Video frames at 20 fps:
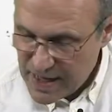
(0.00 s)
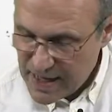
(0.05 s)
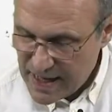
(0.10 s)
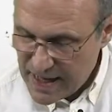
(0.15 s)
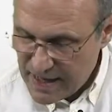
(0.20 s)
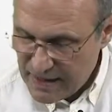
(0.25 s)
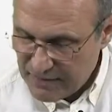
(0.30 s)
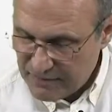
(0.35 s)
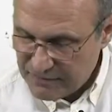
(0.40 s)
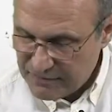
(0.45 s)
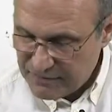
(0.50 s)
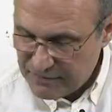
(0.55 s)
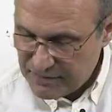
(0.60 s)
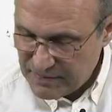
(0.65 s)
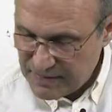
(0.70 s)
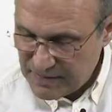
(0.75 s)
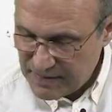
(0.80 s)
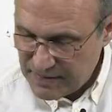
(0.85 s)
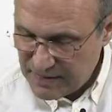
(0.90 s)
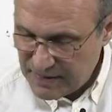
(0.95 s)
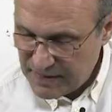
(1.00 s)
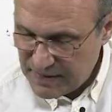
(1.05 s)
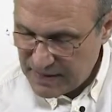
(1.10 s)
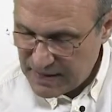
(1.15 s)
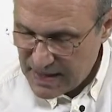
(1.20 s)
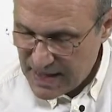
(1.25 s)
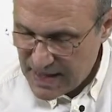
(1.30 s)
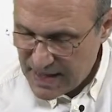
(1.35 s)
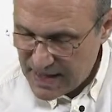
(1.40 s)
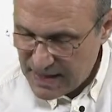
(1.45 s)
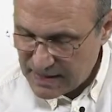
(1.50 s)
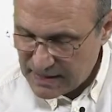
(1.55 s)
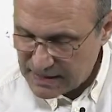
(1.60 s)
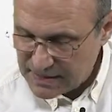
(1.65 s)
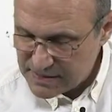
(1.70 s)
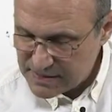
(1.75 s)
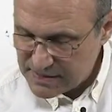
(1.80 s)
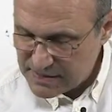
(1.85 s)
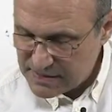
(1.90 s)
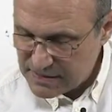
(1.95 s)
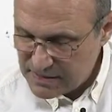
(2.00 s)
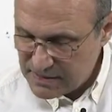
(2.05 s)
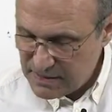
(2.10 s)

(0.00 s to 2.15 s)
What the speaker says: have the x